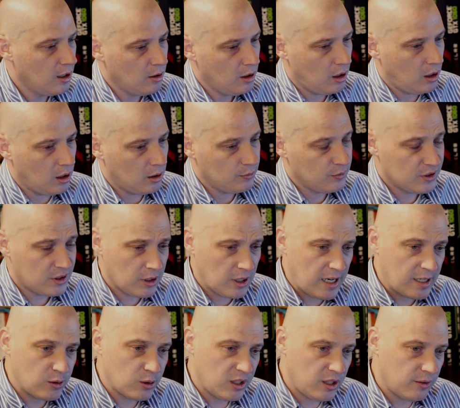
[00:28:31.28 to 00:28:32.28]
It's
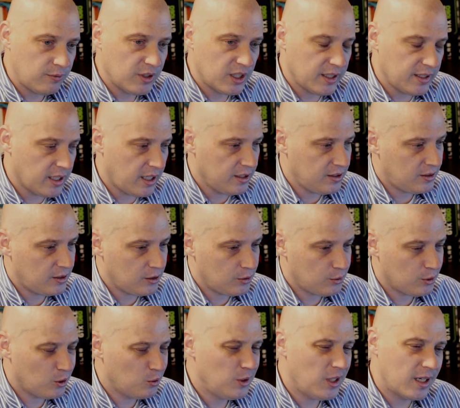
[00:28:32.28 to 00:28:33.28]
actually a very nice
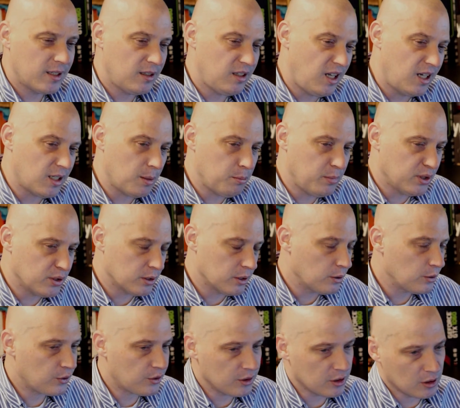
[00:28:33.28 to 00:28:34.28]
distro, not a lot of
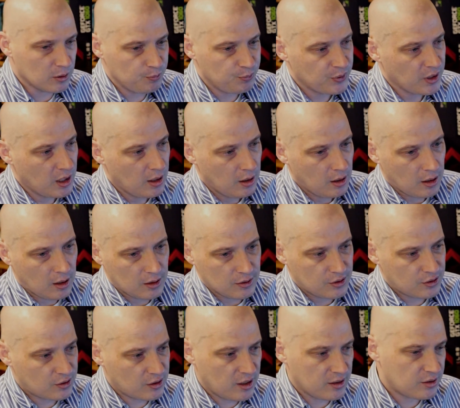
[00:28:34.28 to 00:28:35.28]
mirrors though.
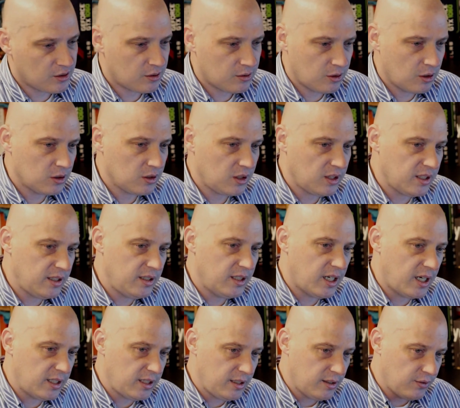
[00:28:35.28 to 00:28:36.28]
It's certainly
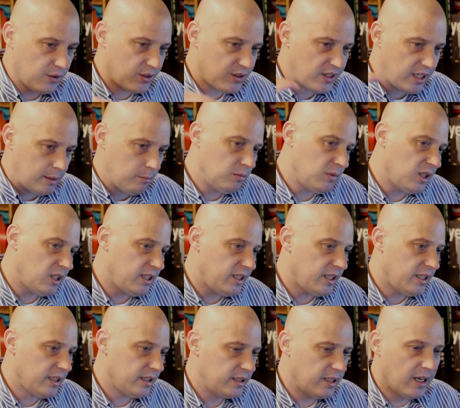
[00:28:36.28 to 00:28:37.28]
not in the same
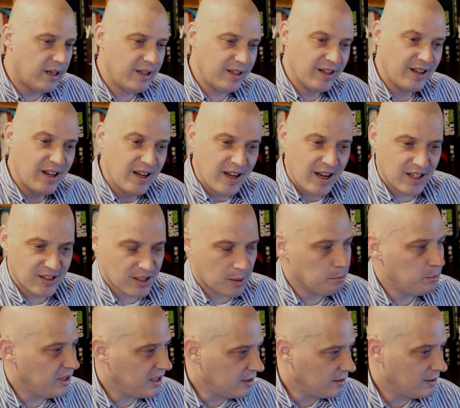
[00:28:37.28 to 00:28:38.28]
league as a
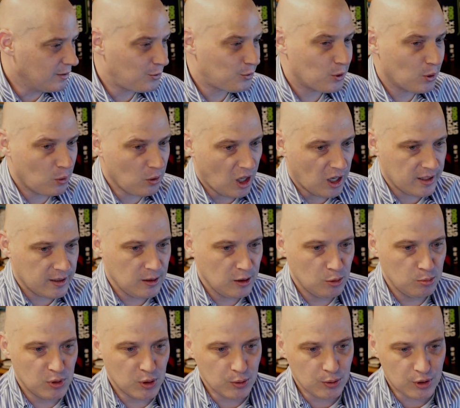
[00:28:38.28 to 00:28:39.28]
big distro like
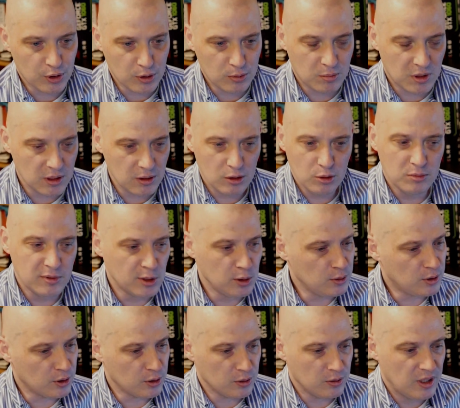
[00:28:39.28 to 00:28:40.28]
Lubuntu, but
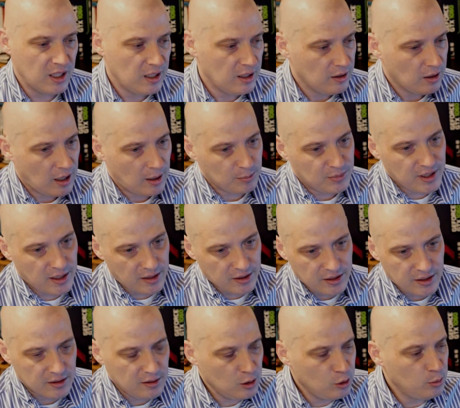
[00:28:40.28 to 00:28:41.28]
Lubuntu, I'm telling
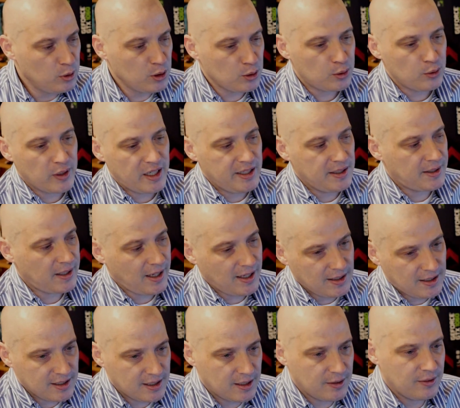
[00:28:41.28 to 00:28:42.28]
you, Lubuntu
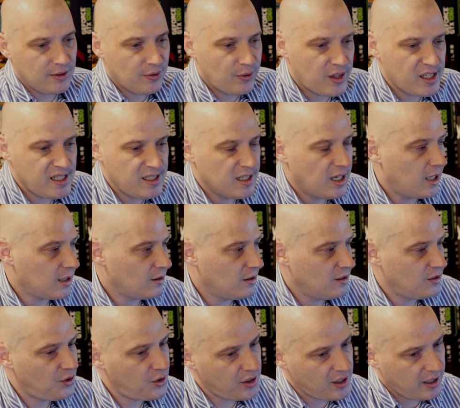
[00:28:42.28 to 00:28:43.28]
18.10, they knocked
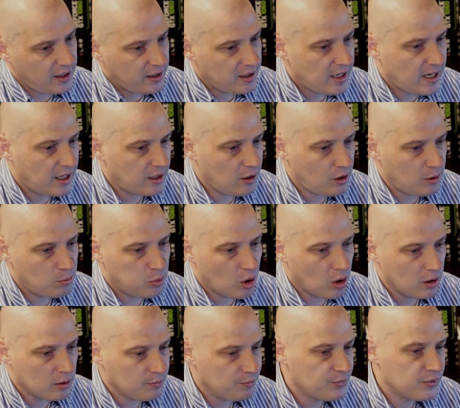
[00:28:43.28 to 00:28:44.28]
this thing out of the
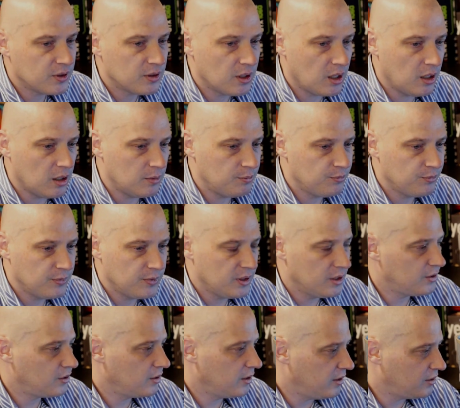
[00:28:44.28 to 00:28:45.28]
park.
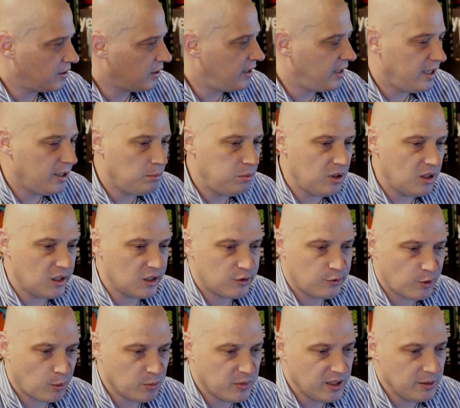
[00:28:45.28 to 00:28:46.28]
This gets an A+
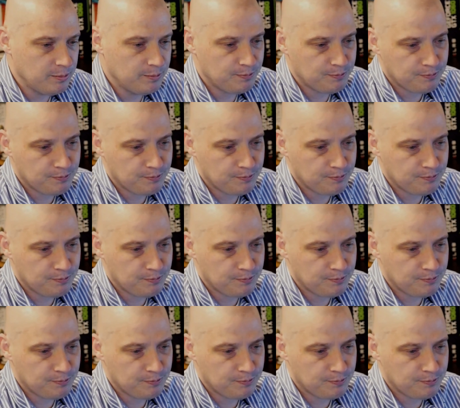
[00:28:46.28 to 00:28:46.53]
from me.